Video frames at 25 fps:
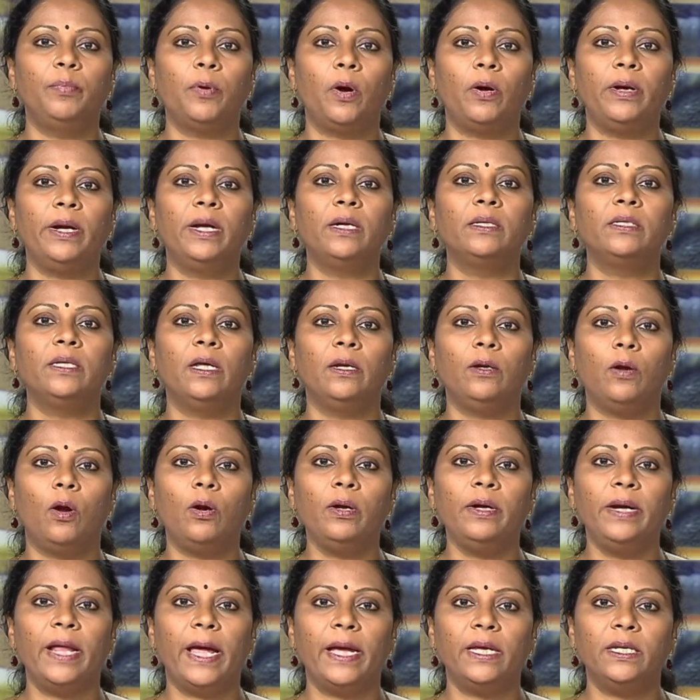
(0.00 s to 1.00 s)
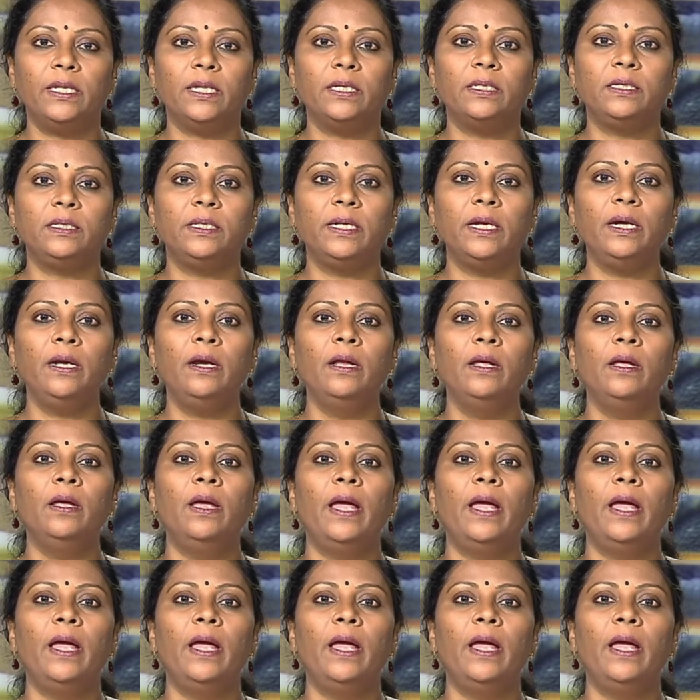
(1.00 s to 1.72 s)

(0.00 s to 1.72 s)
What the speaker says: products are not digested,